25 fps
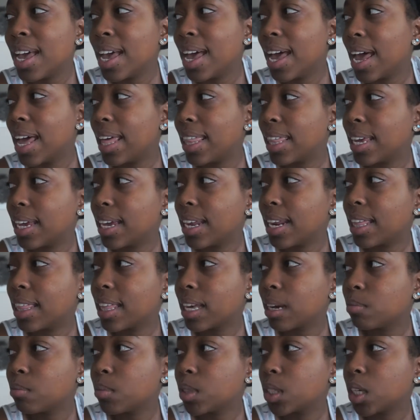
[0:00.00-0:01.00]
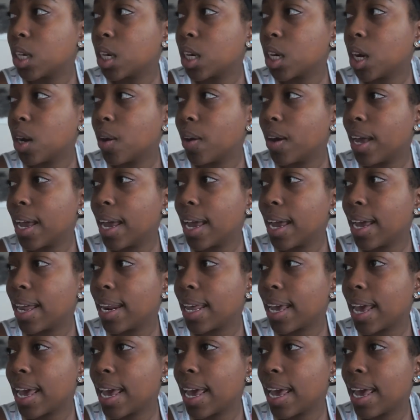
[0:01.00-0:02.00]
And then I think I'm just gonna go
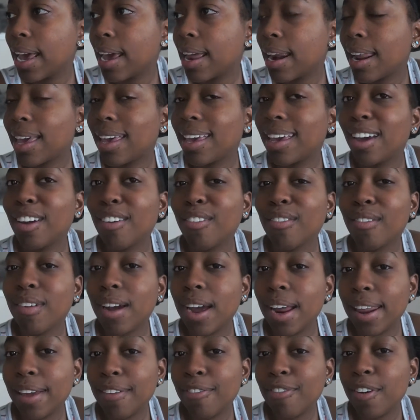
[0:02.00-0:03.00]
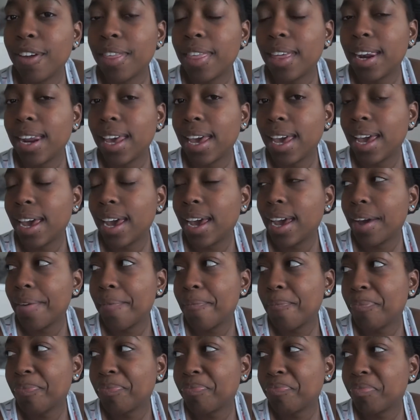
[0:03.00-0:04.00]
ahead and get ready for the
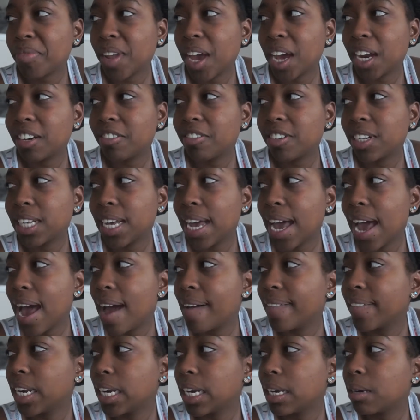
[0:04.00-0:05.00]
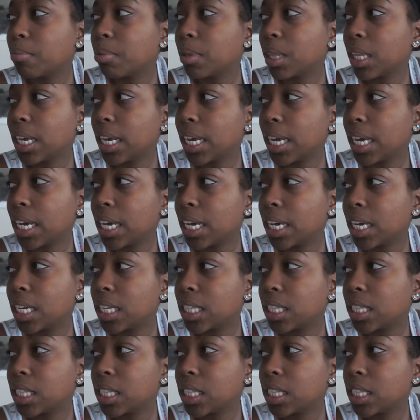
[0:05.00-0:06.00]
day. I don't really have any
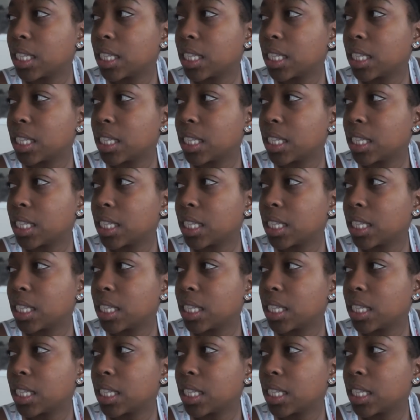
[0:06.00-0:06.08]
plans.